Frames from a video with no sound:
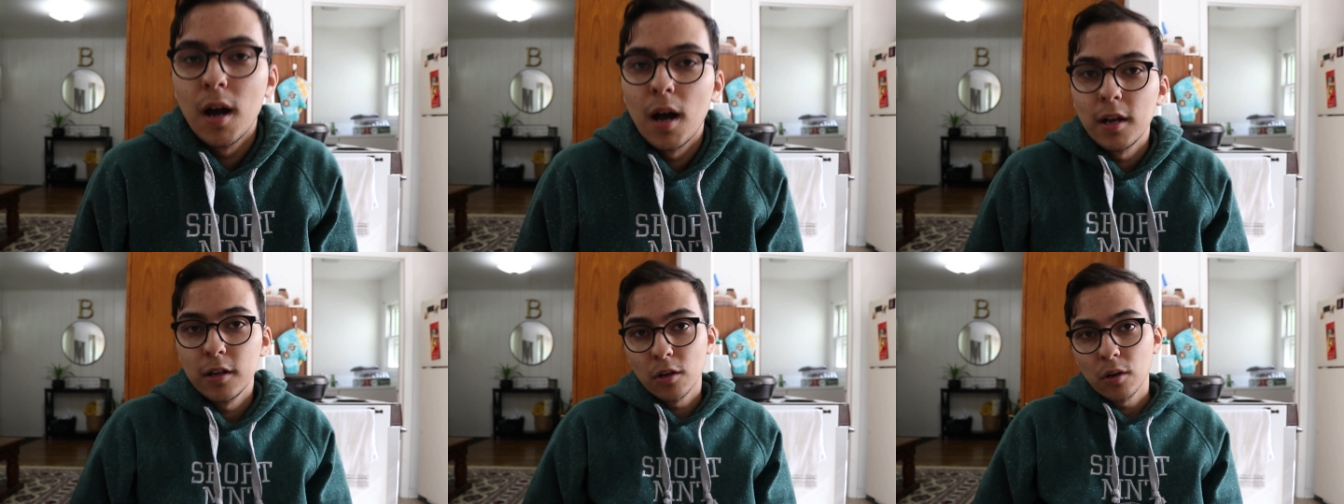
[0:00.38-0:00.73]

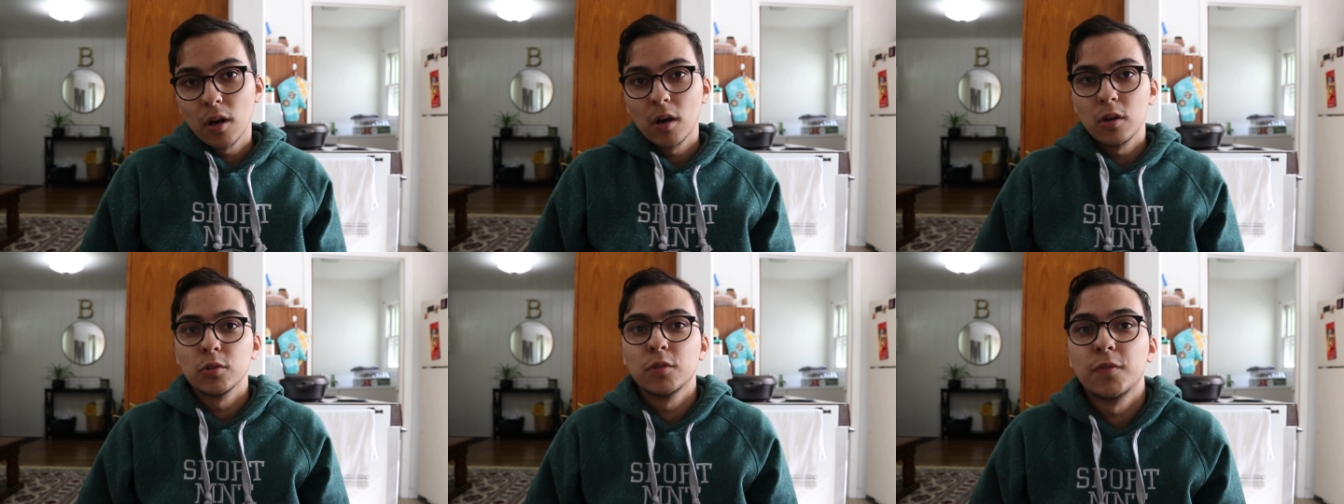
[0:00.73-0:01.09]
I know
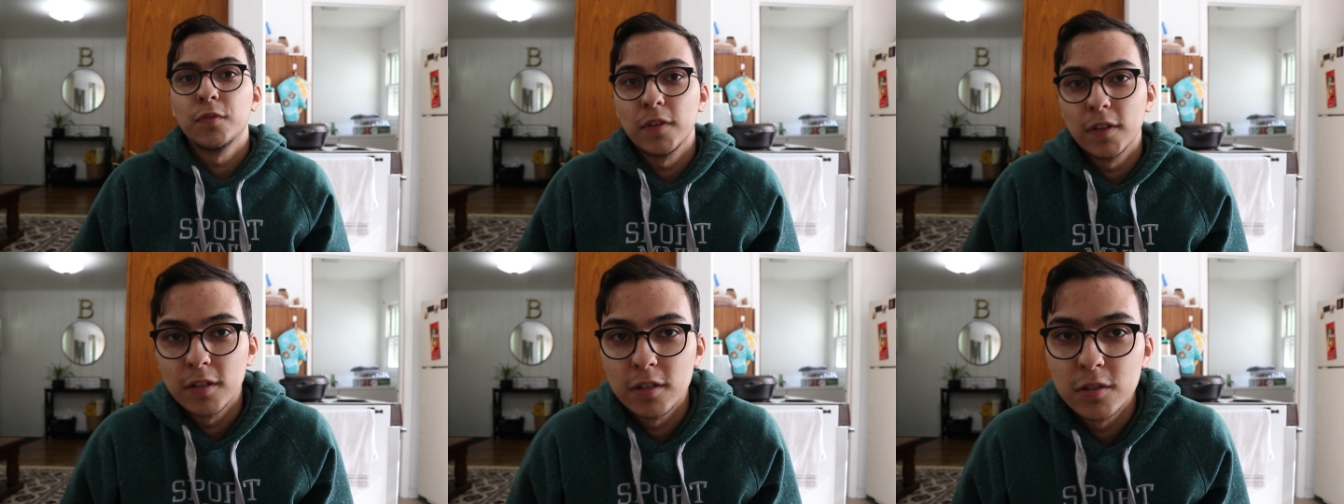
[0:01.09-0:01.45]
how it
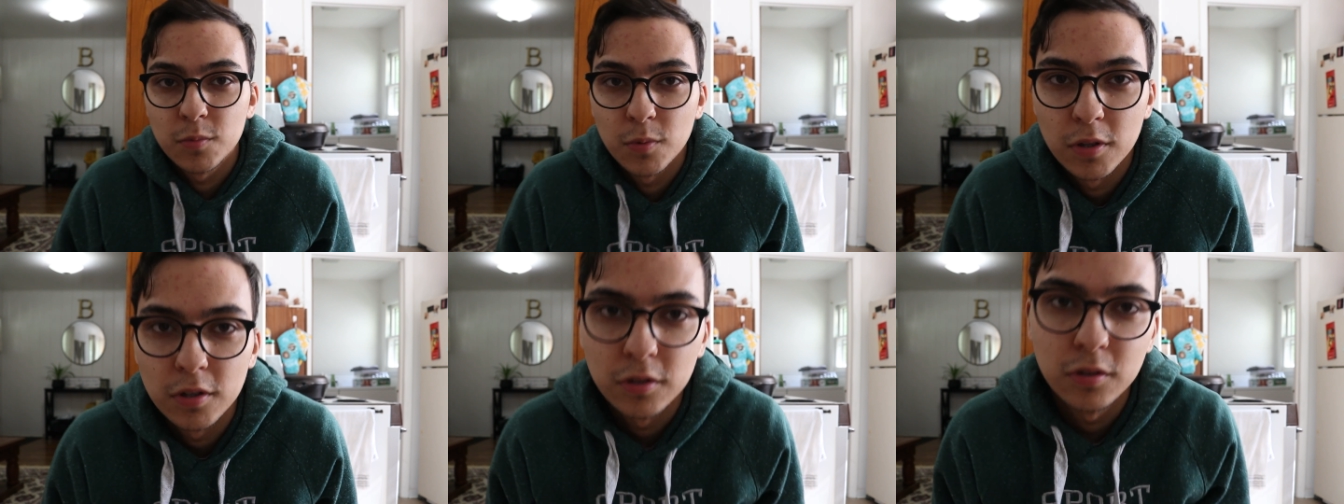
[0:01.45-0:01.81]
feels
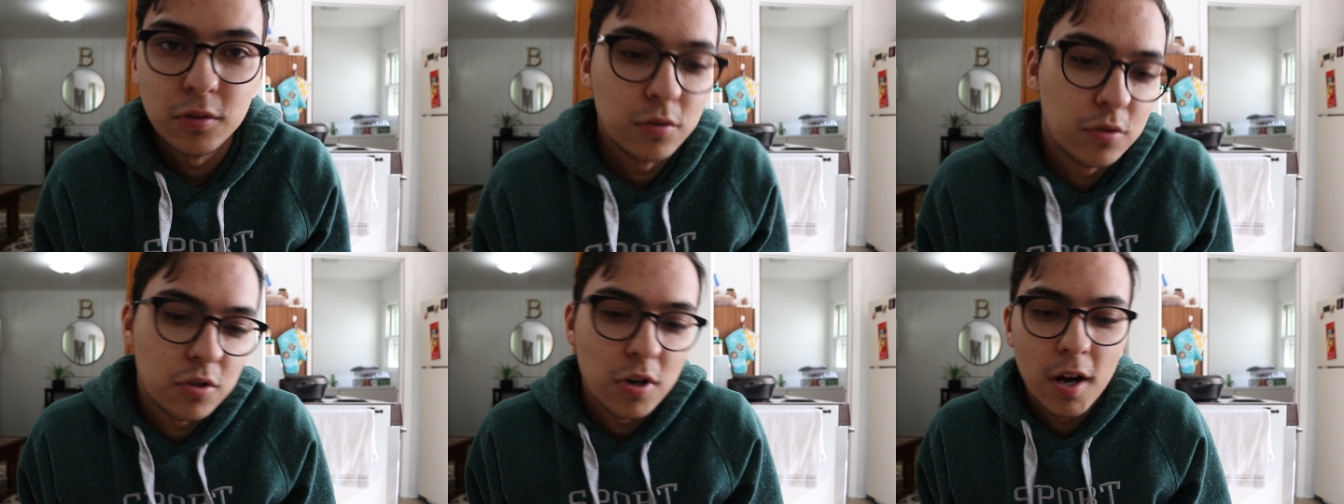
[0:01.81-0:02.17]
when
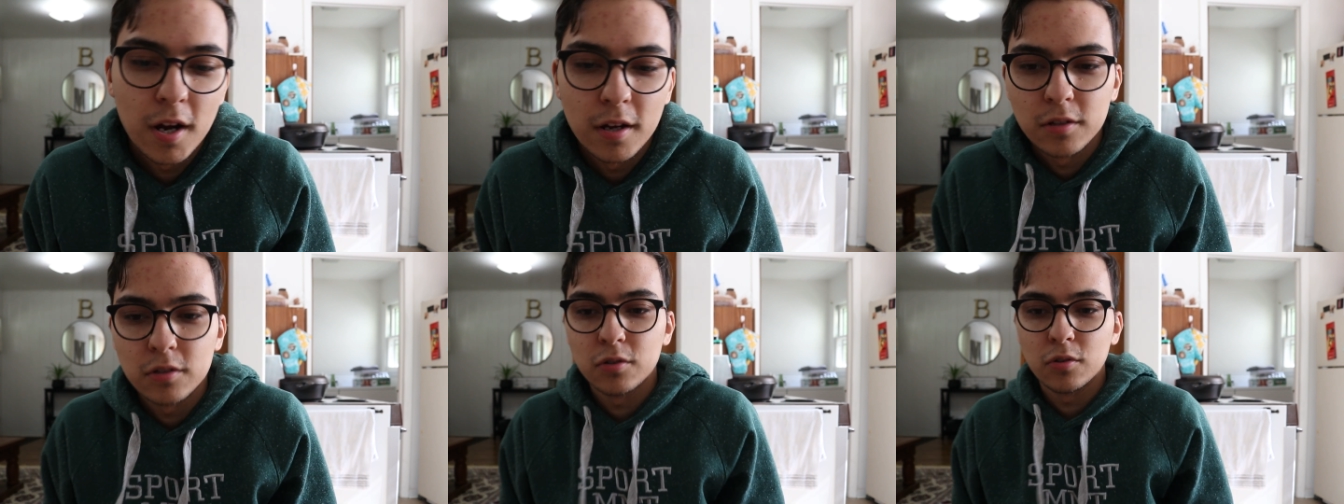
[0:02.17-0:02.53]
you're
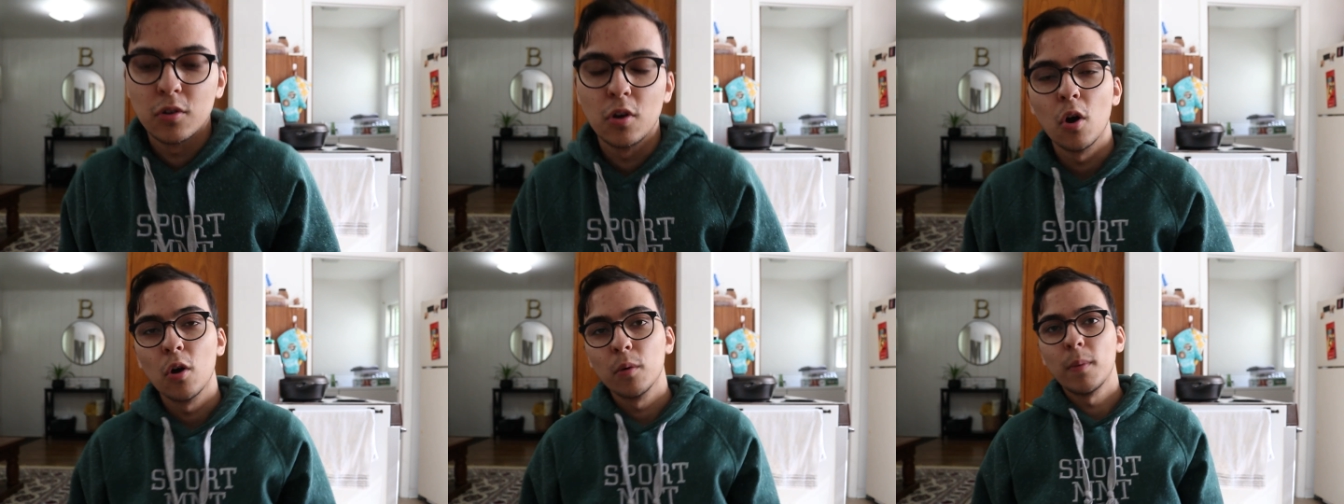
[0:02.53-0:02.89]
trying to
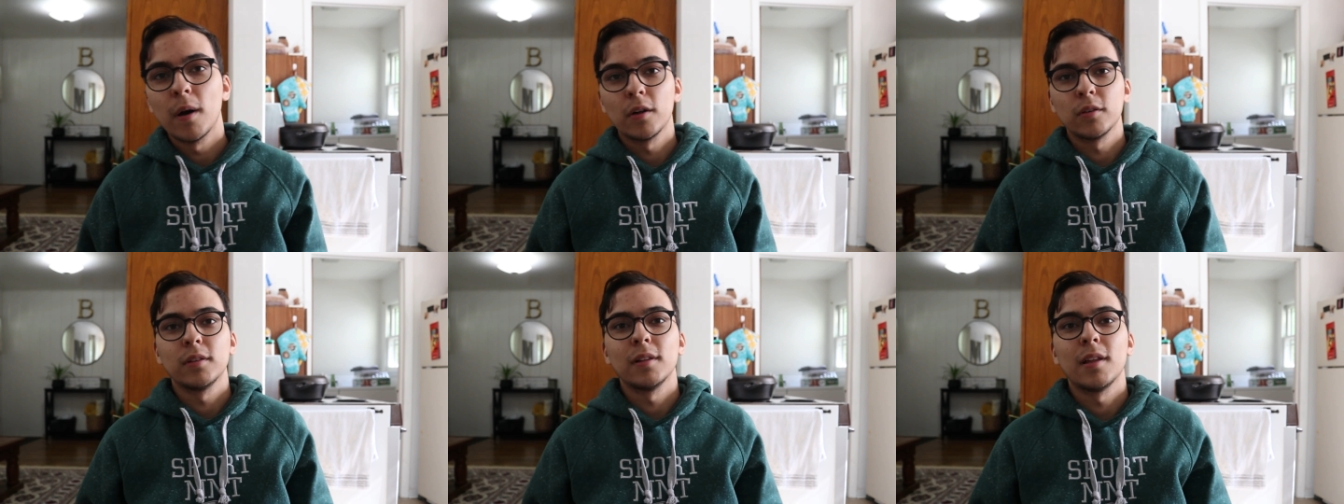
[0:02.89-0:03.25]
go
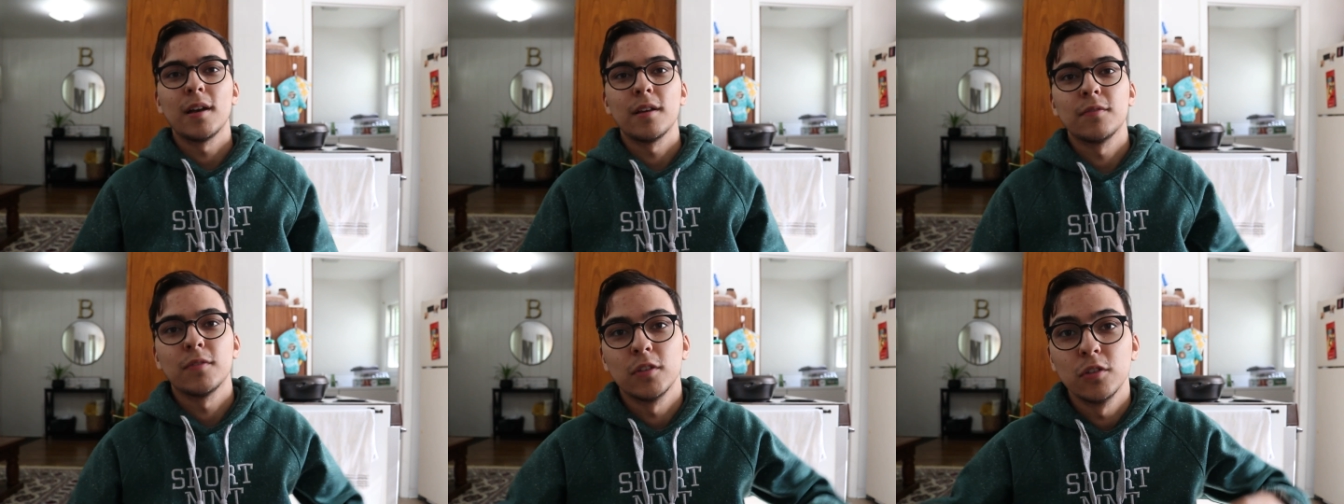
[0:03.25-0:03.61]
about
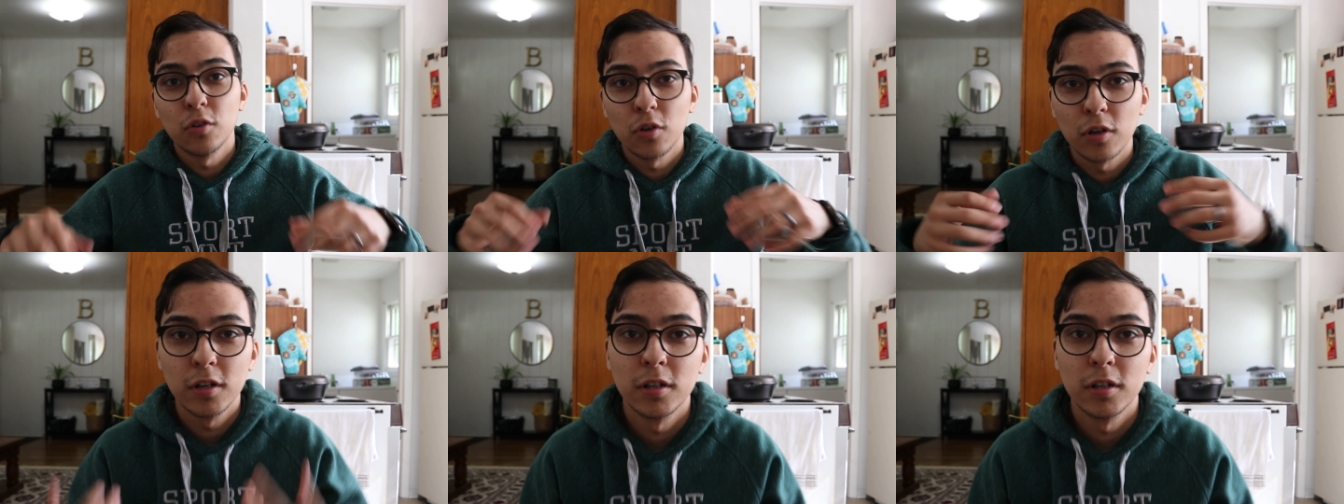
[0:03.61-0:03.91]
life and you're